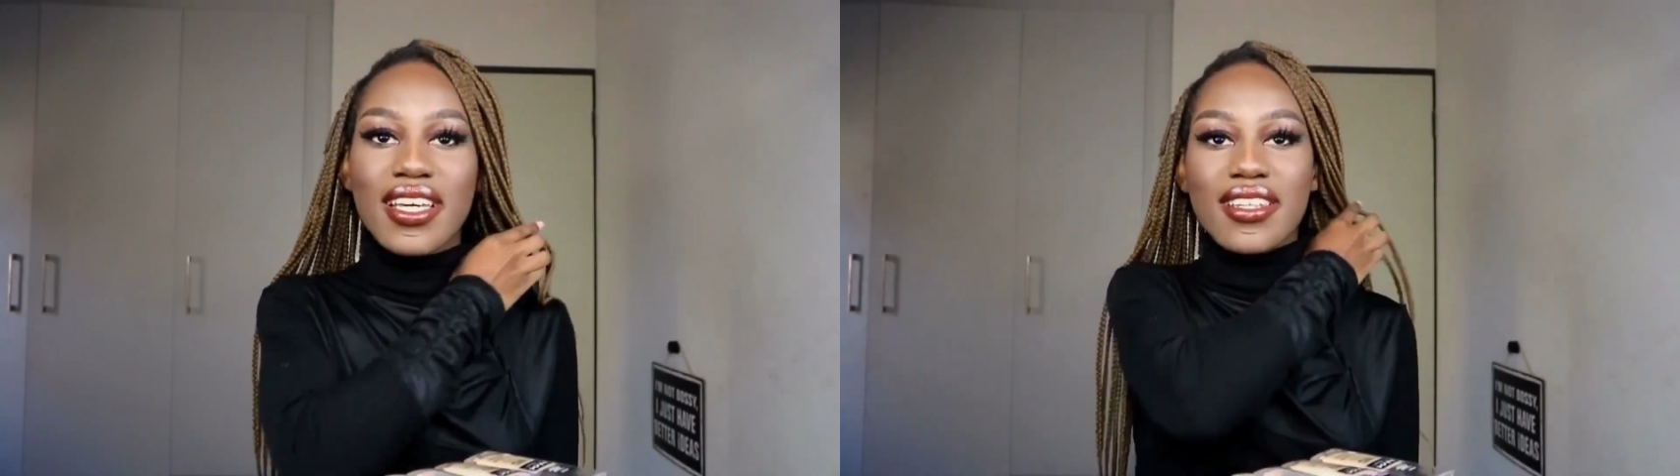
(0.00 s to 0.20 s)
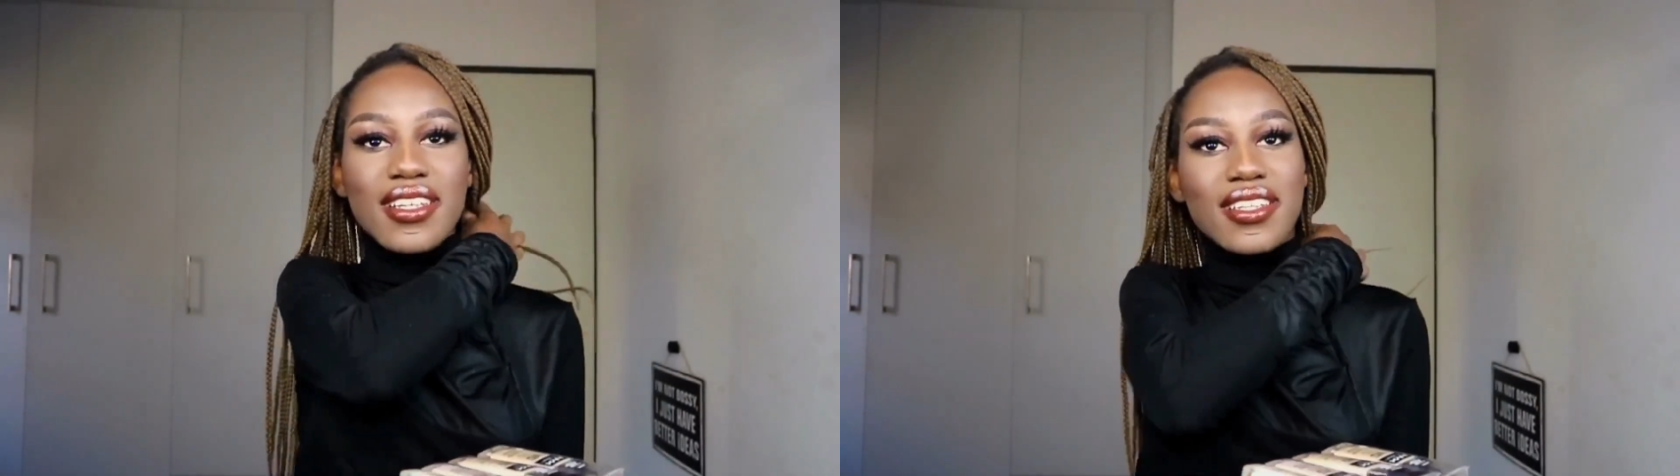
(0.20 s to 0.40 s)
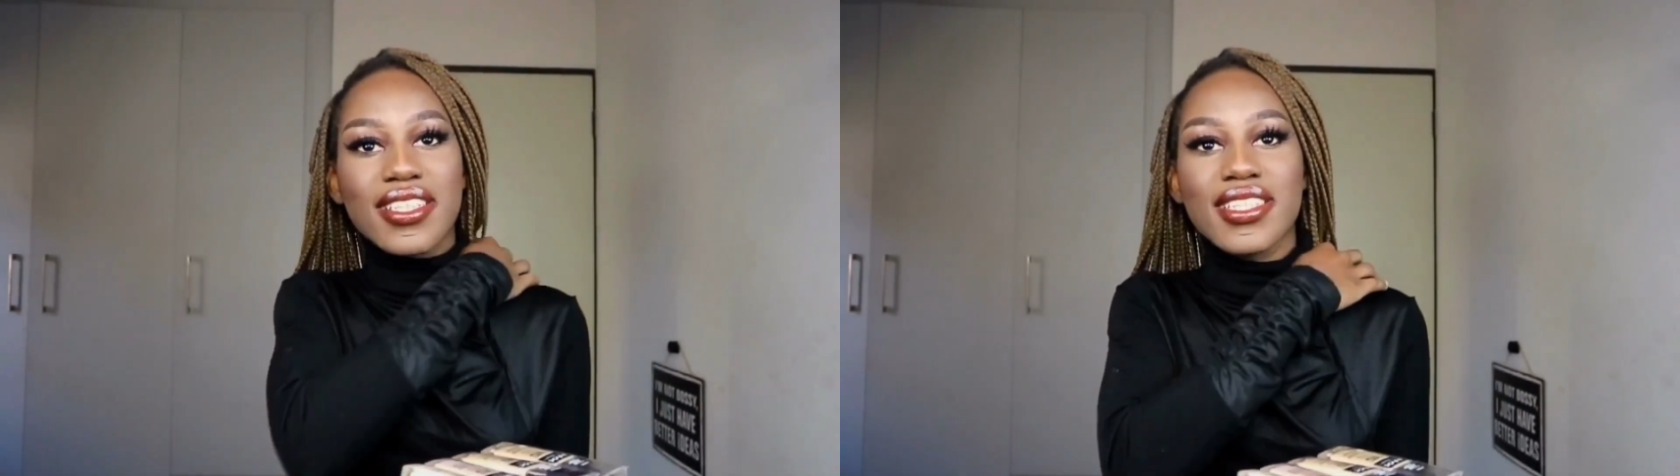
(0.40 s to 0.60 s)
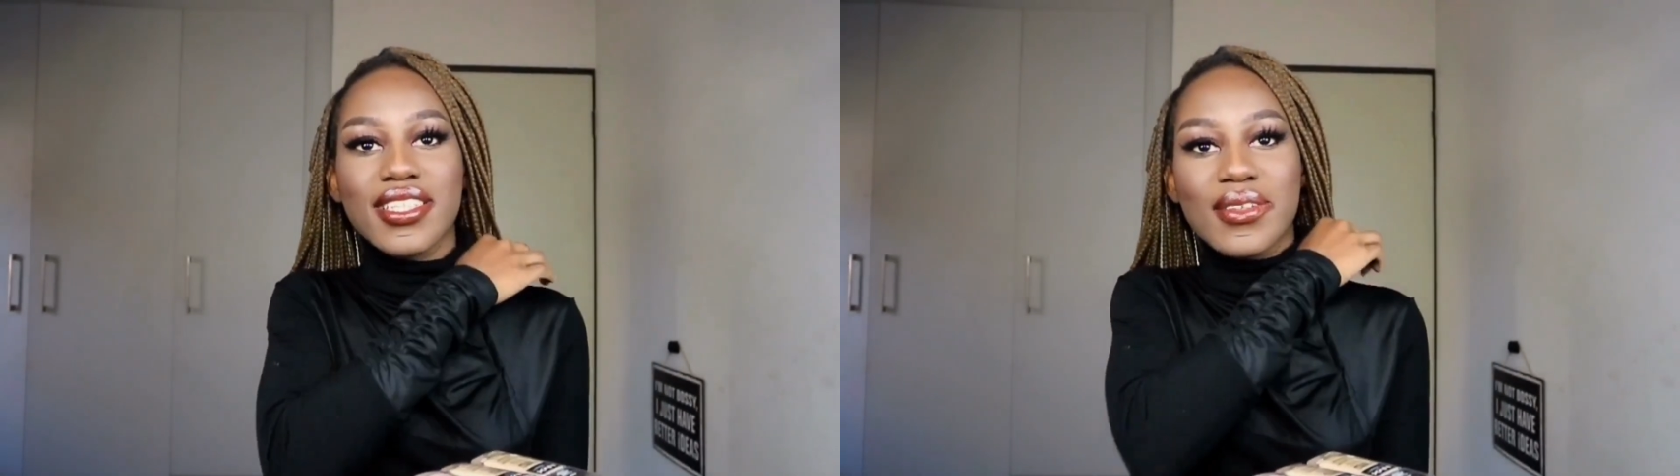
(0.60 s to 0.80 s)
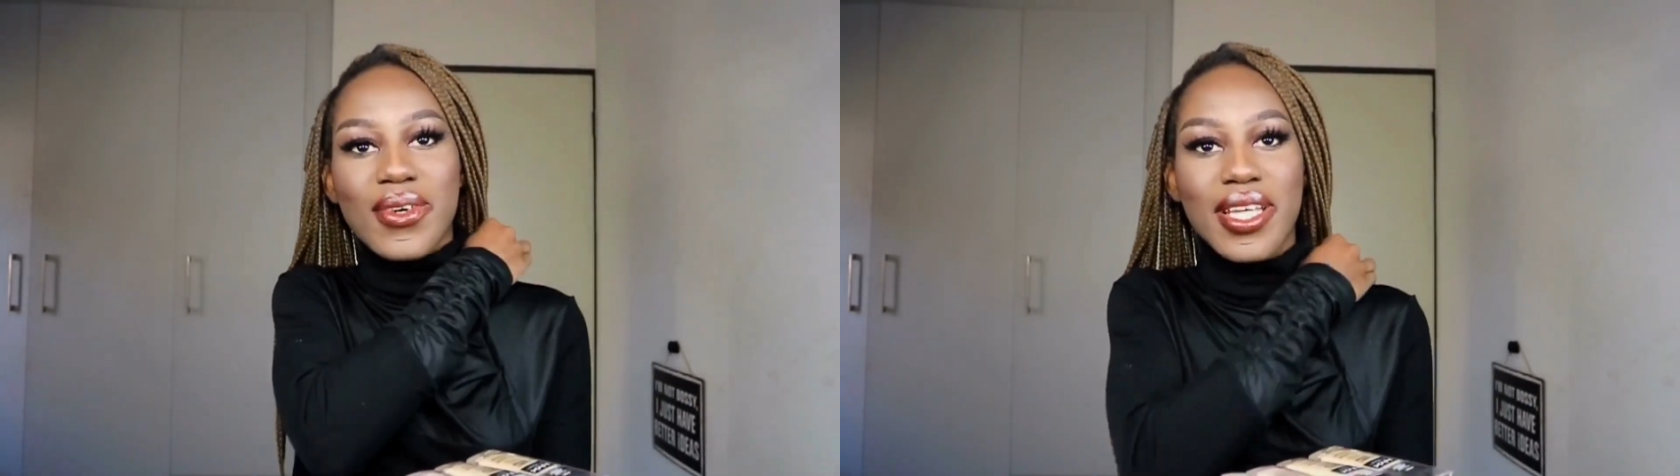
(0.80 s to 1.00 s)
I think this
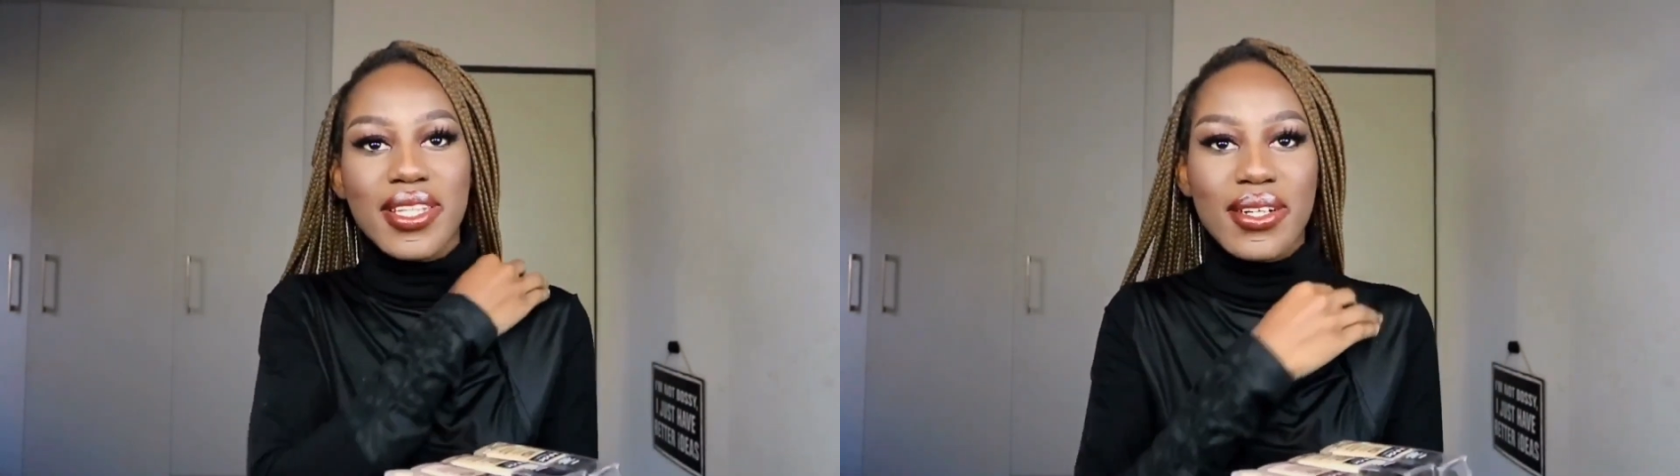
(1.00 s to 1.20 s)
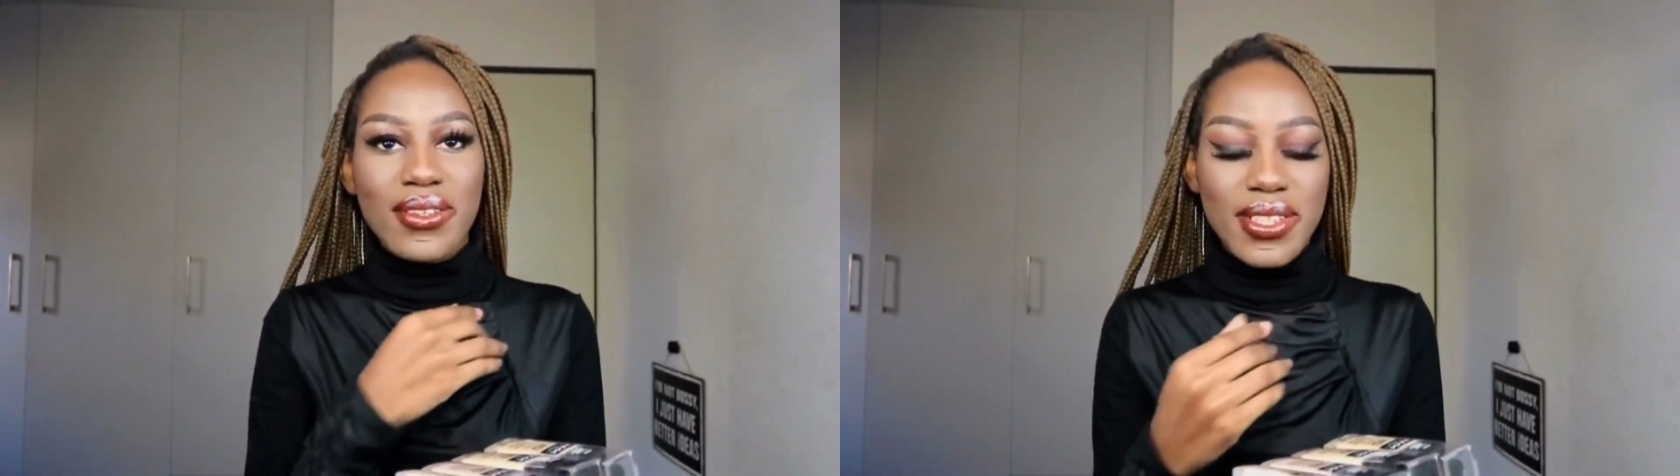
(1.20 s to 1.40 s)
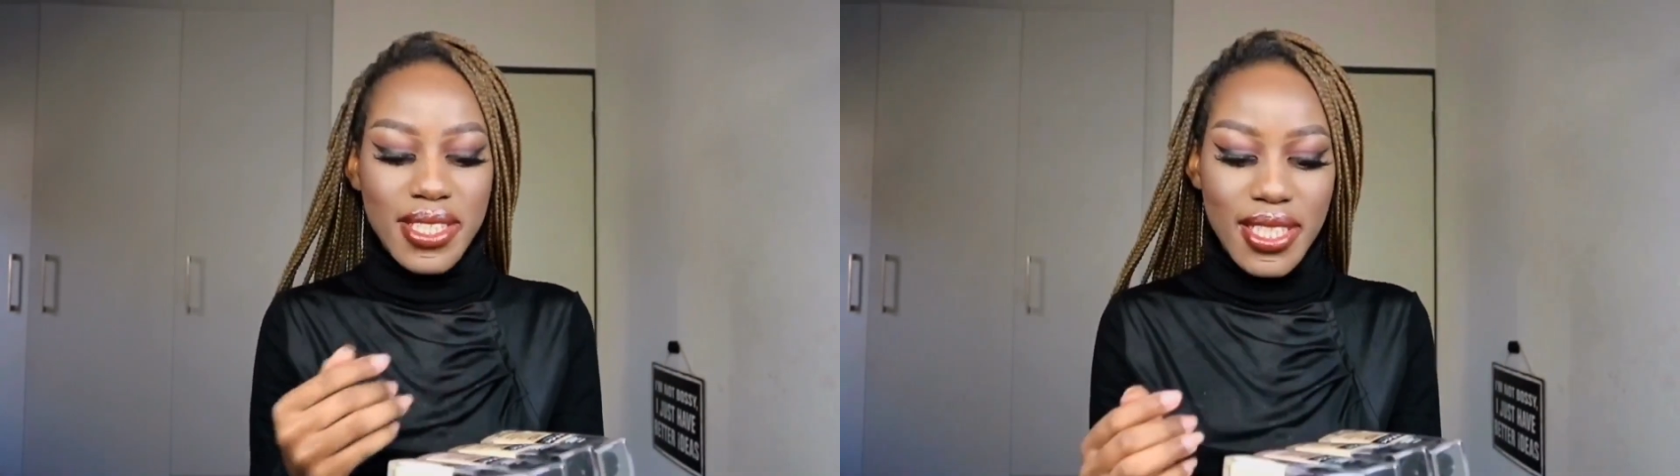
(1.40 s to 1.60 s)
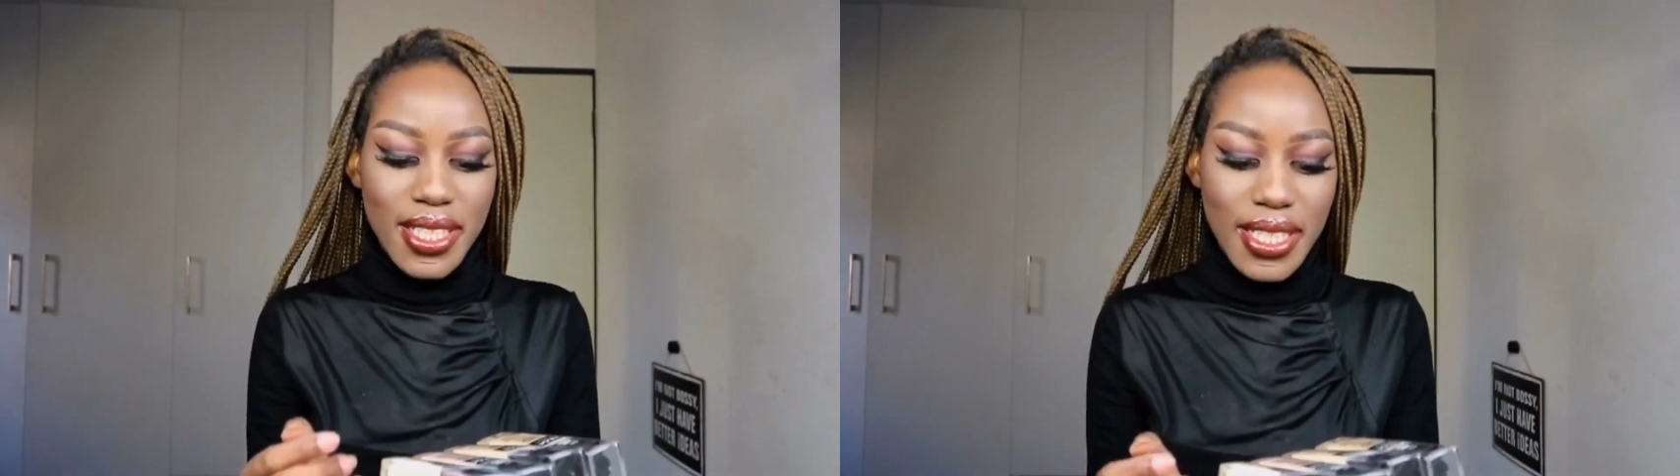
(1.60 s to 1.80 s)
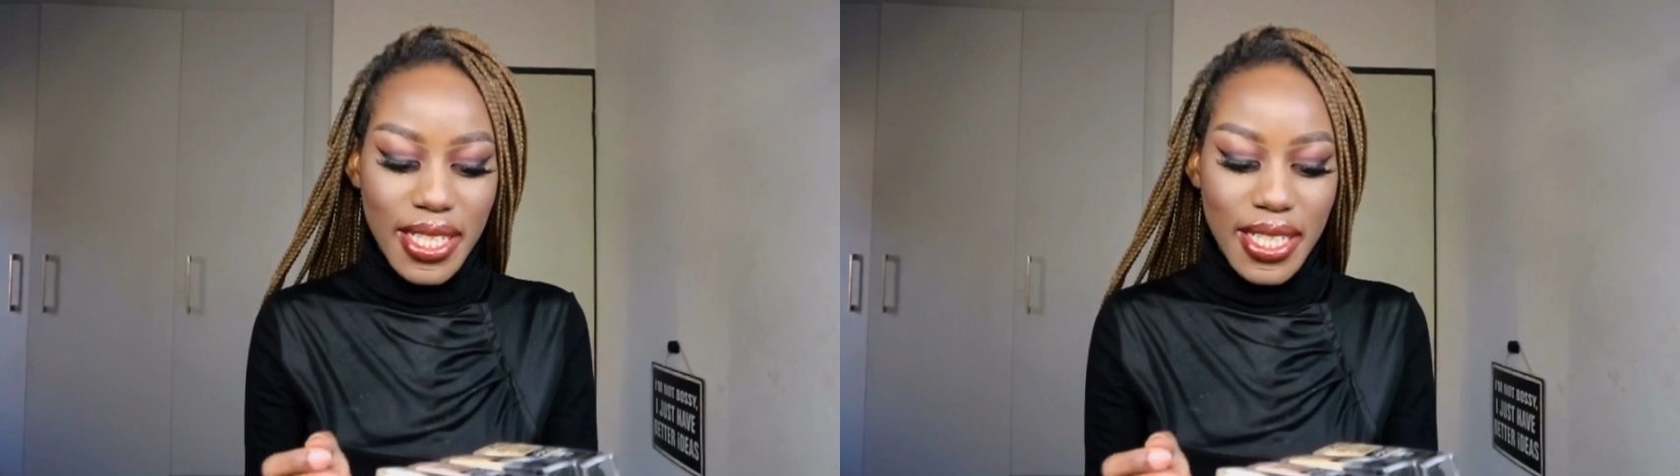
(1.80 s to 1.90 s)
is the one that was in